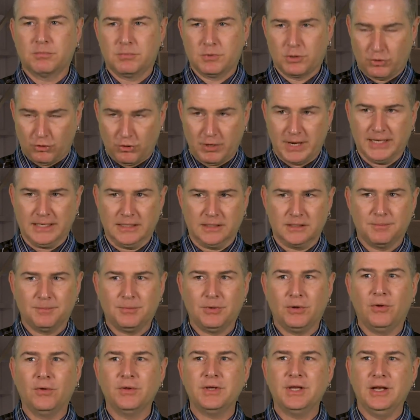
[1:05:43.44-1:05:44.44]

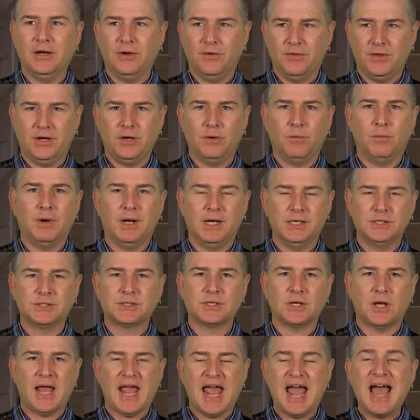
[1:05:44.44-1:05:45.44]
creditable, you know, that it was
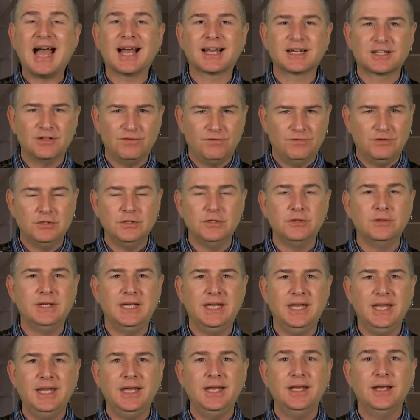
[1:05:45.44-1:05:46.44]
active
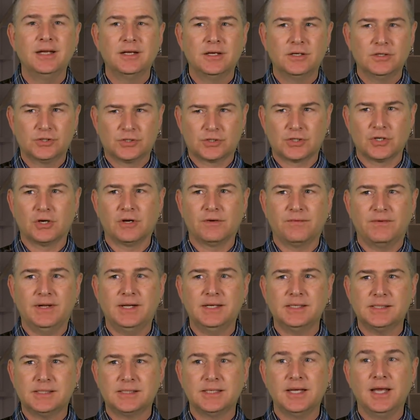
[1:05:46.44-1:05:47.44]
duty
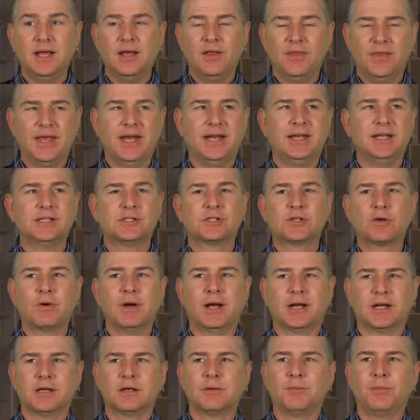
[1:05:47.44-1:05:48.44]
service that is
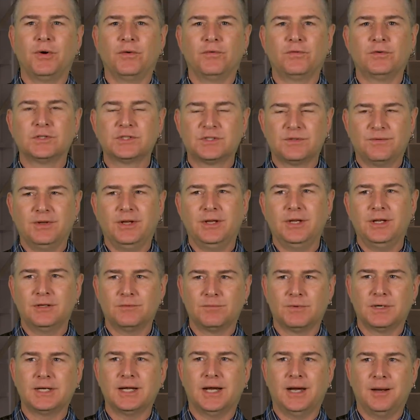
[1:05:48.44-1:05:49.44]
creditable for civilian
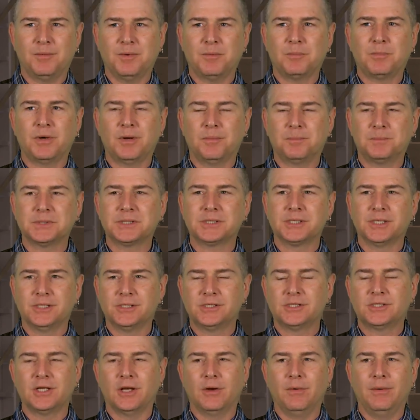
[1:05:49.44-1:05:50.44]
retirement
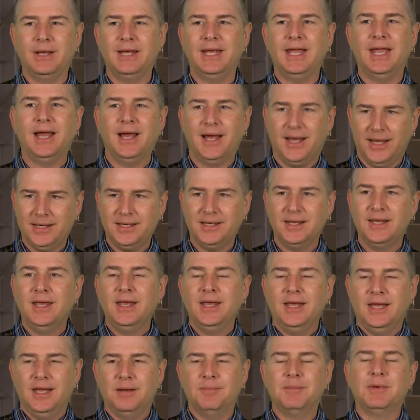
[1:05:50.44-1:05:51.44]
purposes. So again,
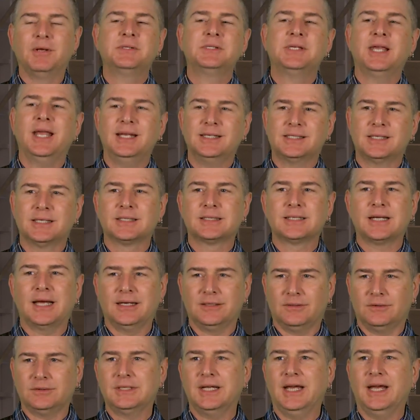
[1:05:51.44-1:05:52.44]
in most cases,
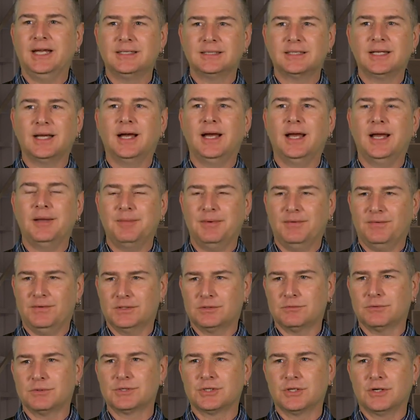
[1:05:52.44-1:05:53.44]
Title 10 time, if
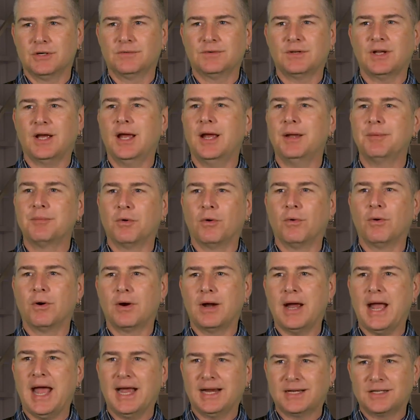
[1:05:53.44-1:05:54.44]
it's reserve time
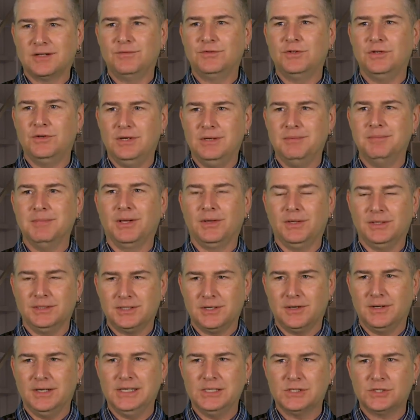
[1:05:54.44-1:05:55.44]
or active duty
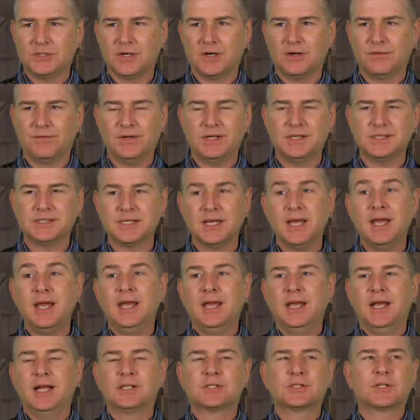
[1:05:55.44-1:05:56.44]
military service,
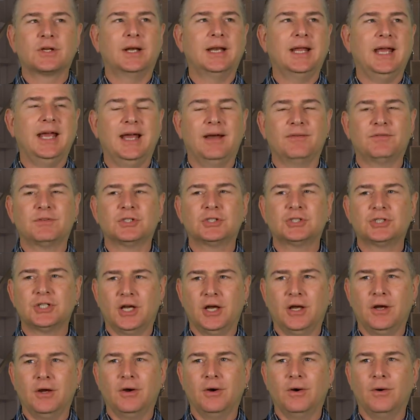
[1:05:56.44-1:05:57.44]
it's going to have to
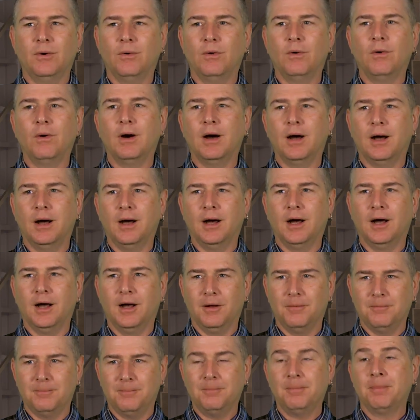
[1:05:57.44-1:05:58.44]
show
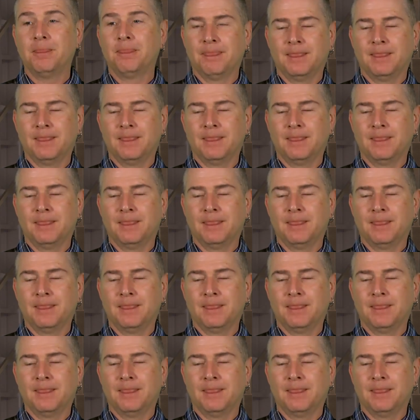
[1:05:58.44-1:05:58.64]
um,